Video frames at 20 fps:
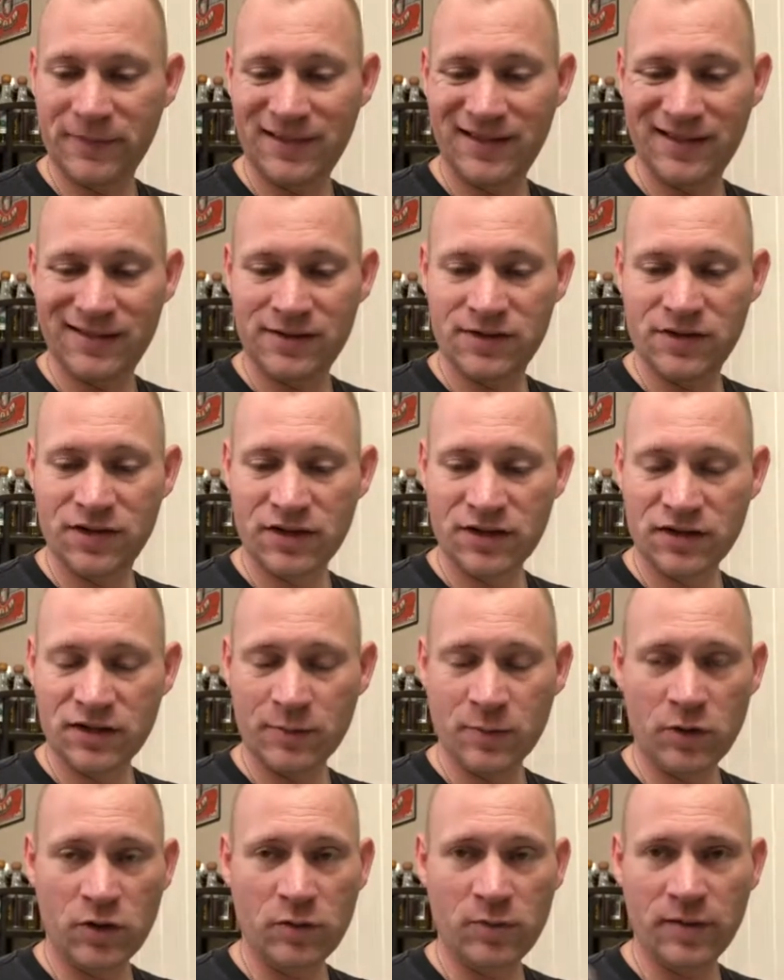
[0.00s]
It's
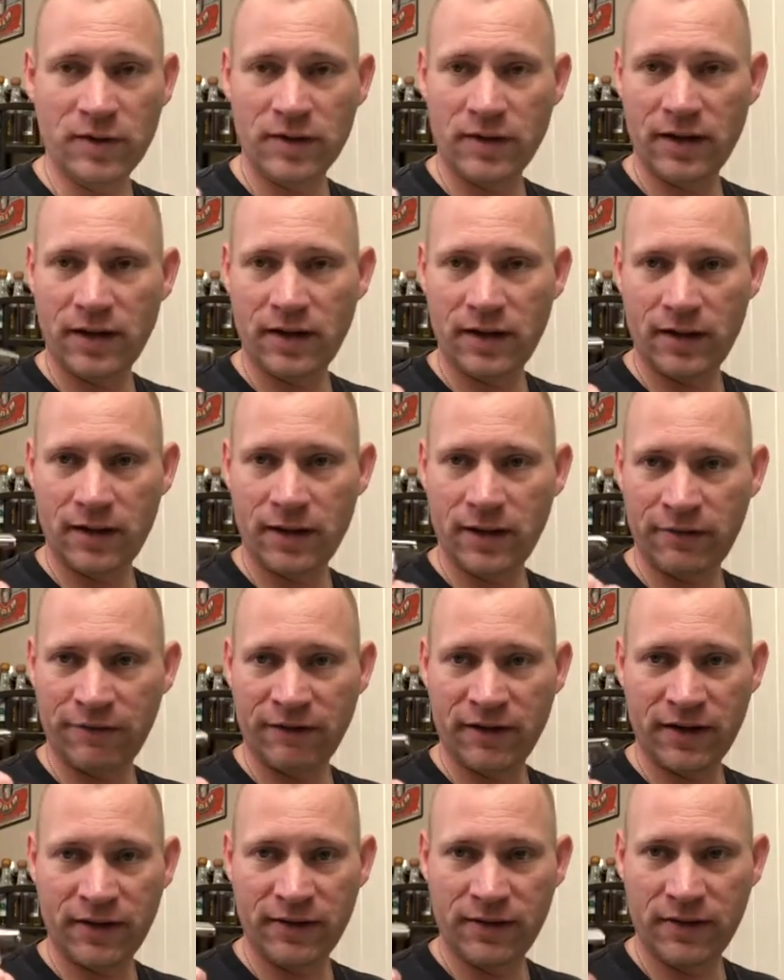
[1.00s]
adjustable, but I
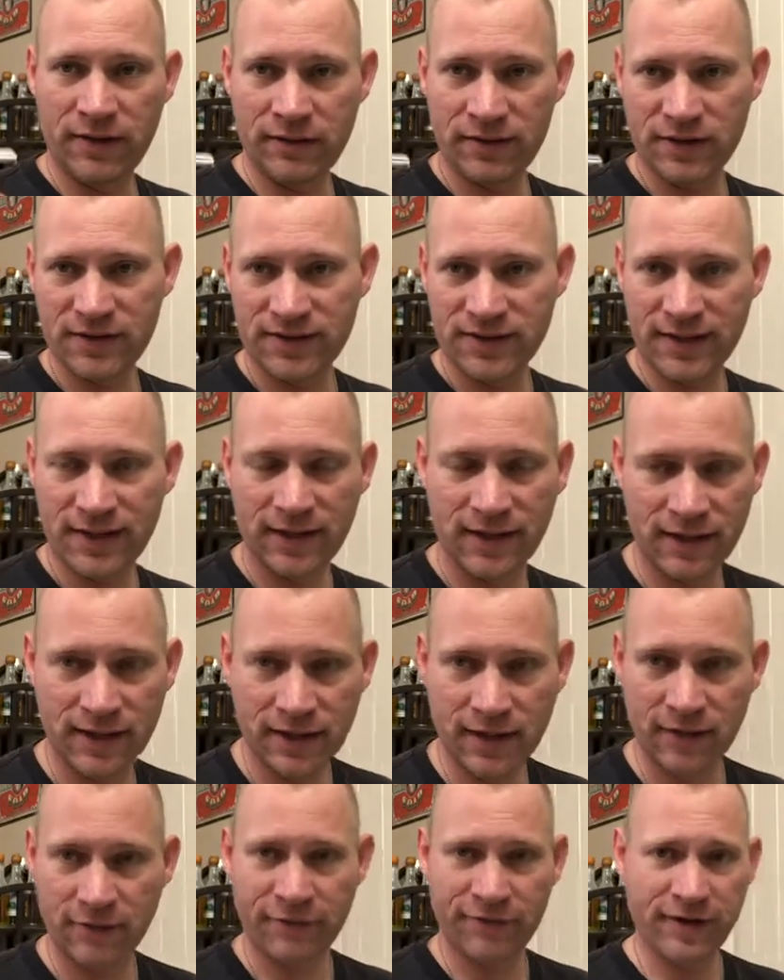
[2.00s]
find that just setting it
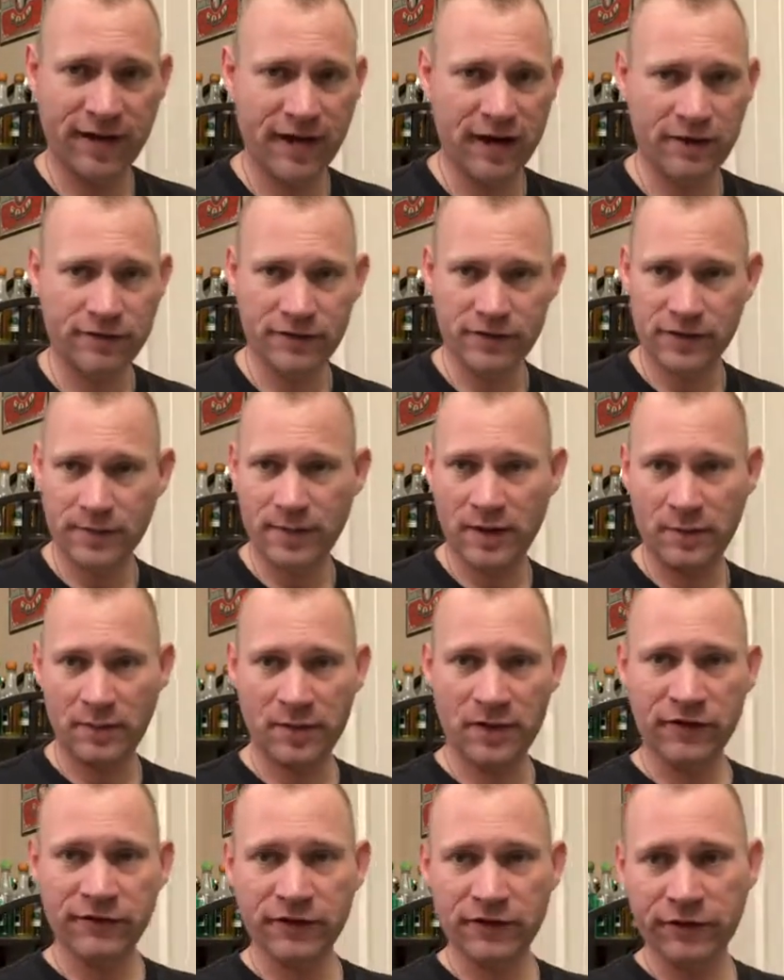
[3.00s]
on a 5 is about
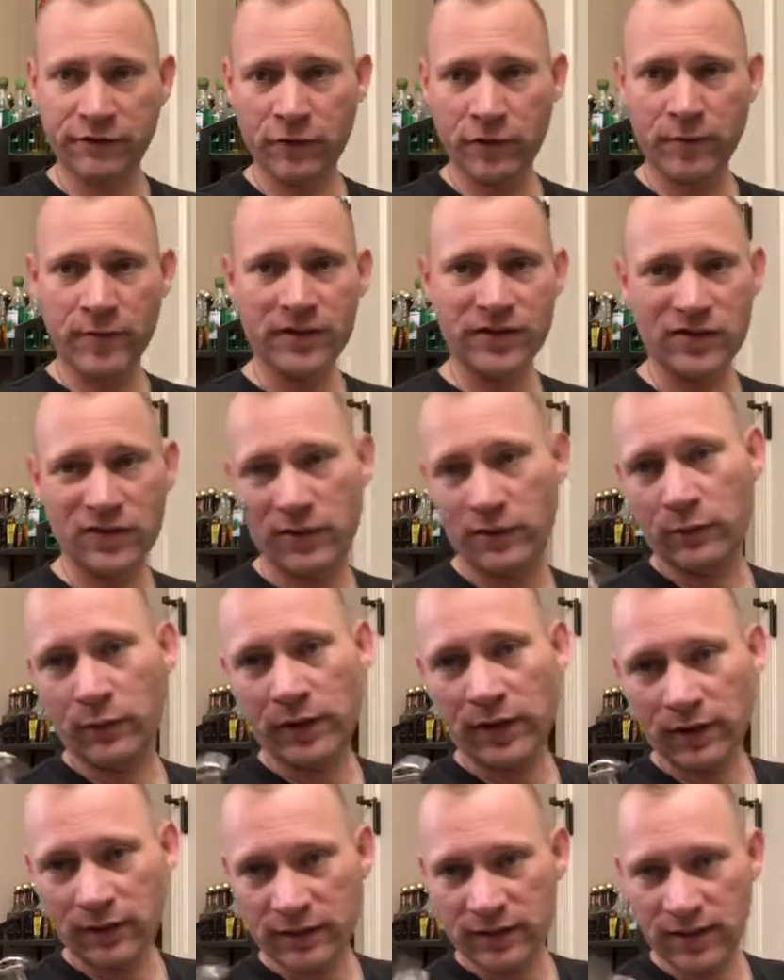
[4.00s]
perfect for me, so I
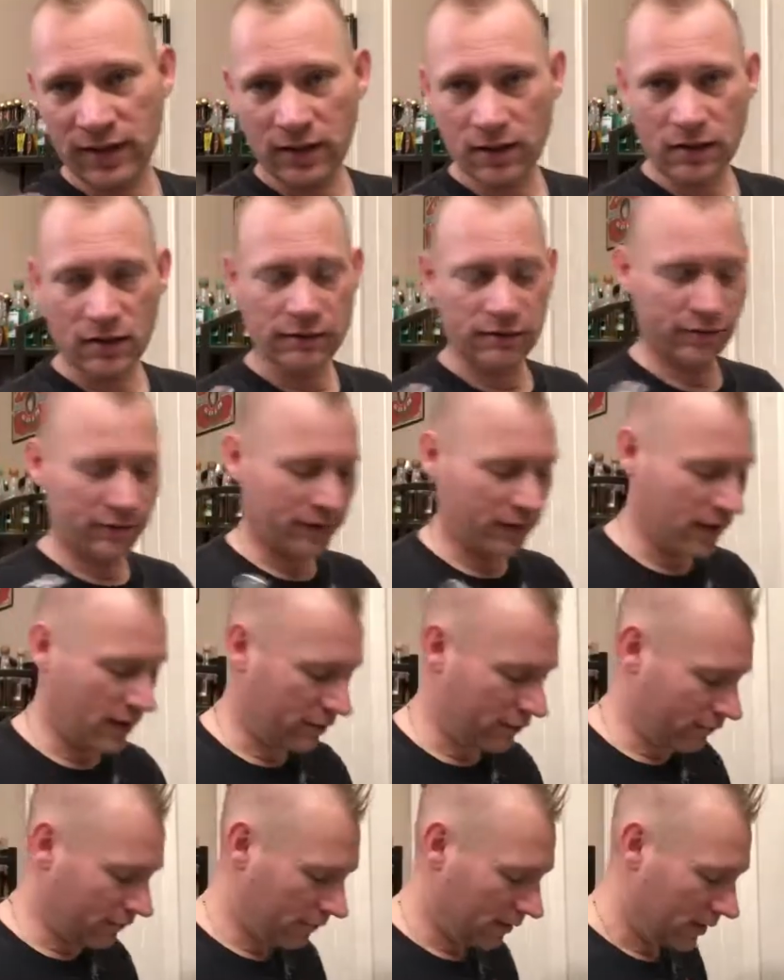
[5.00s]
rarely take it off a
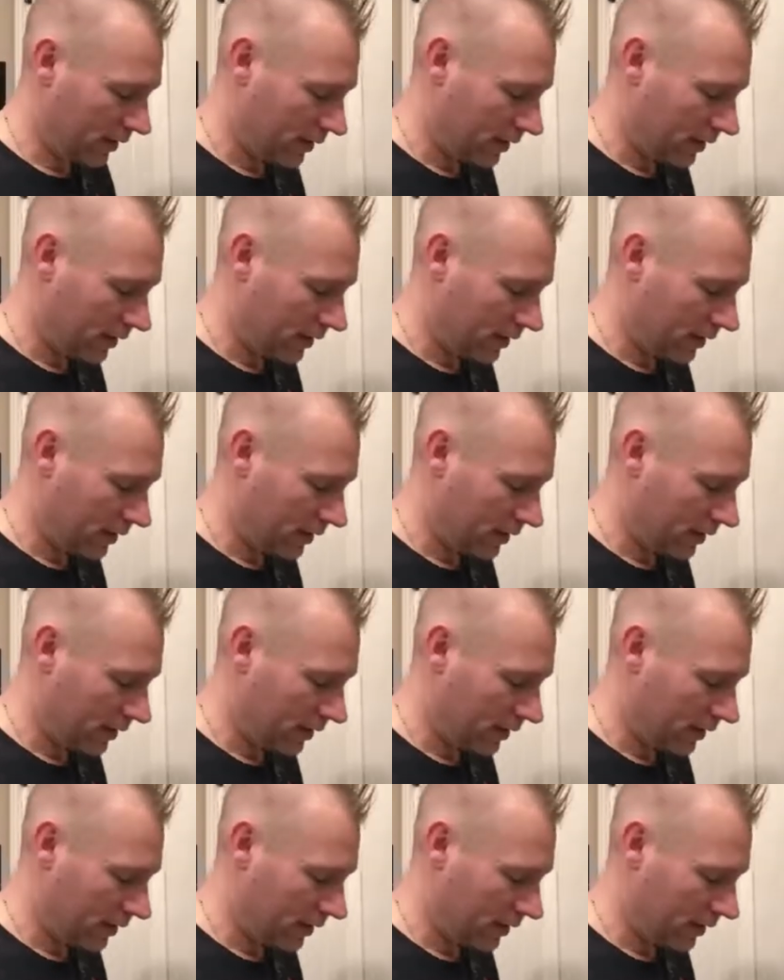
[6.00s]
5.